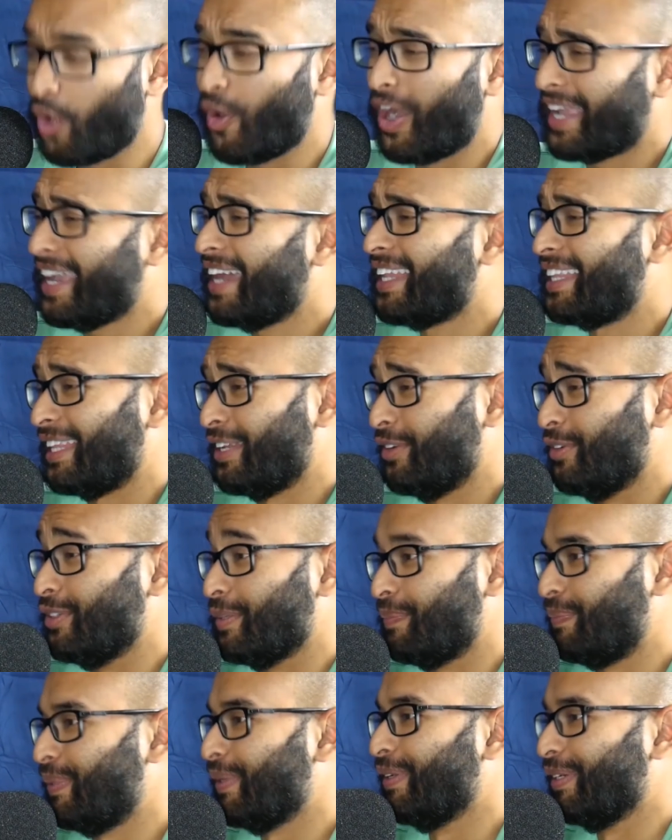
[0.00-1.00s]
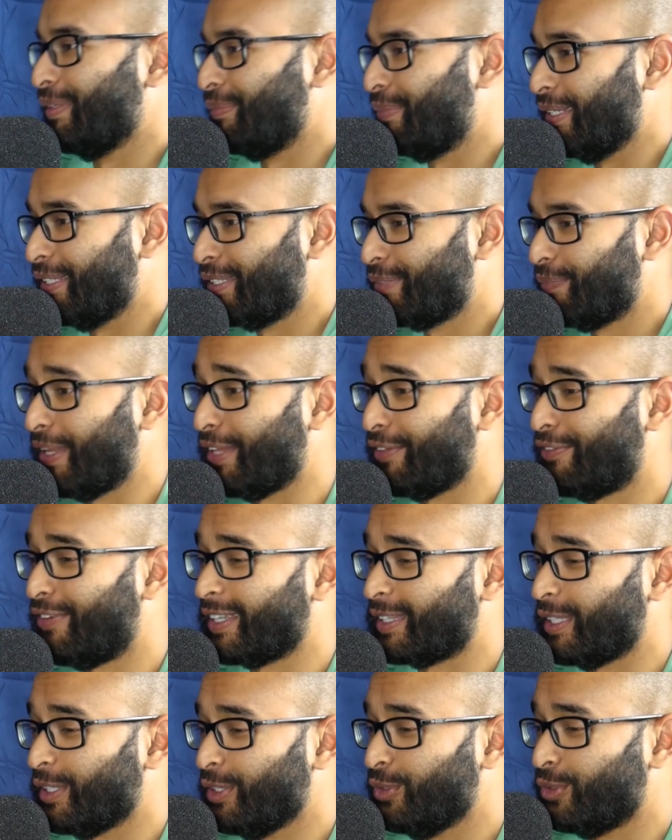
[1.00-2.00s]
Oh, I got that it was a period piece by the fact
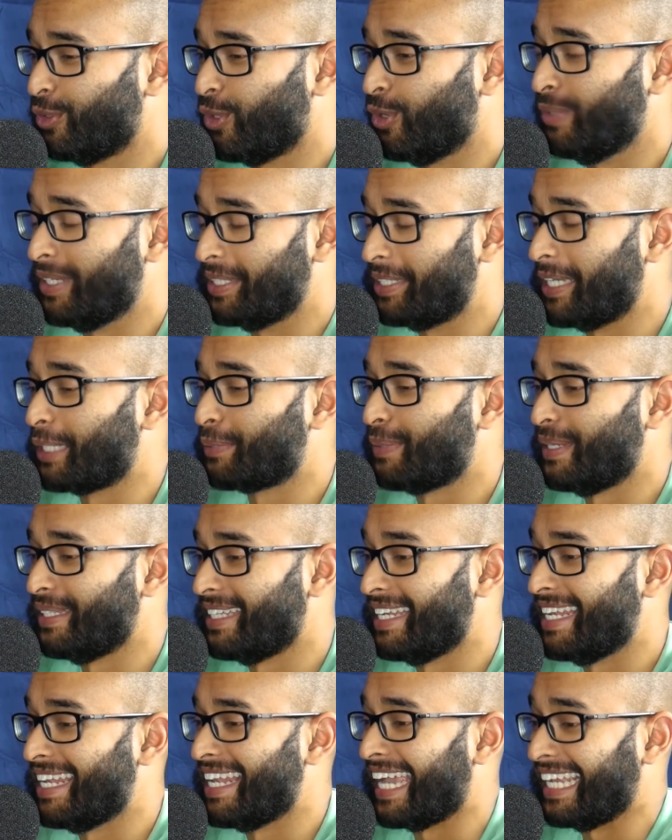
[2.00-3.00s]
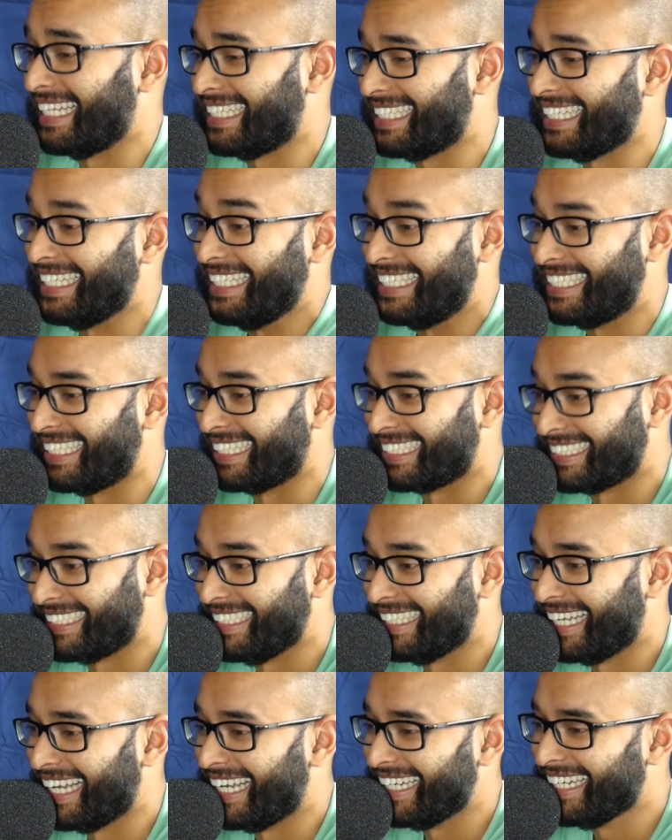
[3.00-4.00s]
that you told me it takes place in
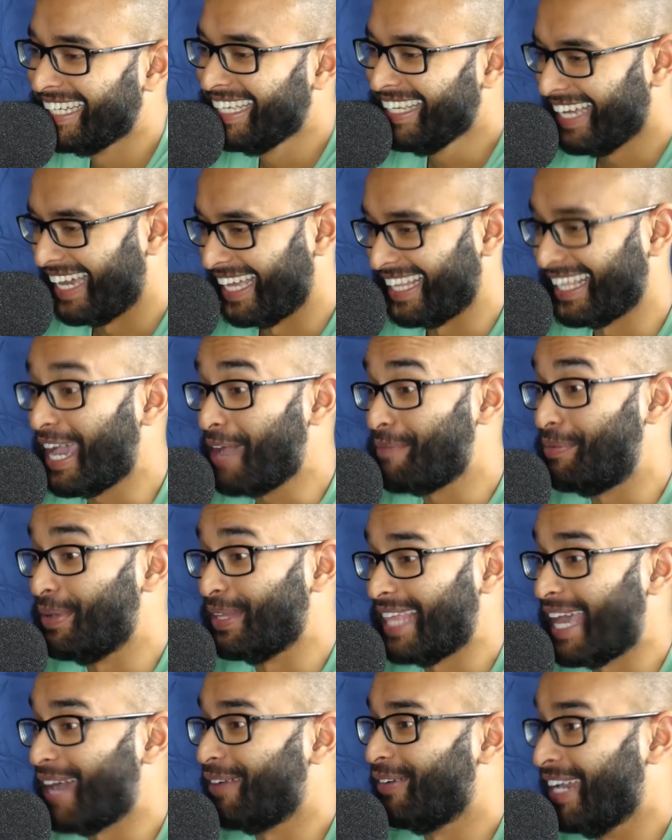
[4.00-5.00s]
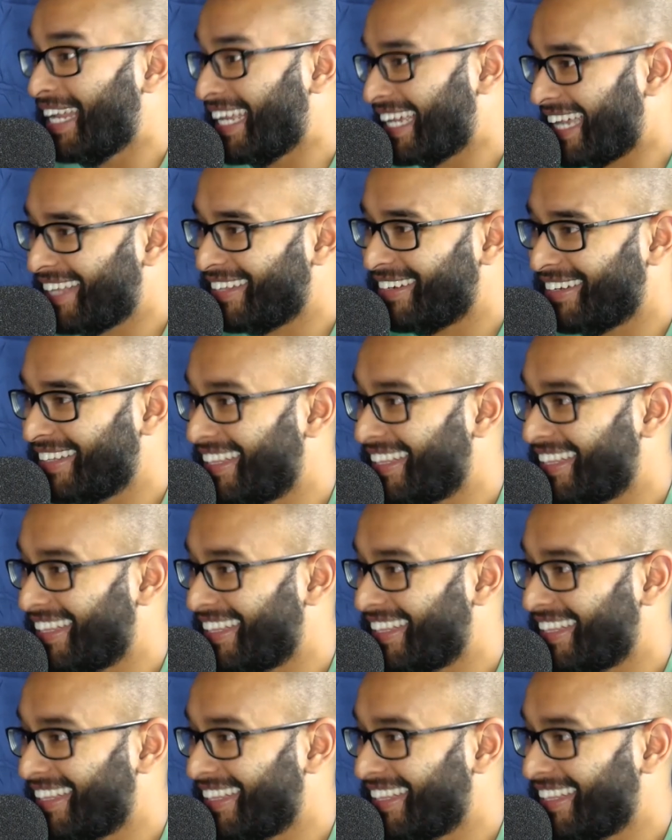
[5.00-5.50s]
1968. I think I put that one together.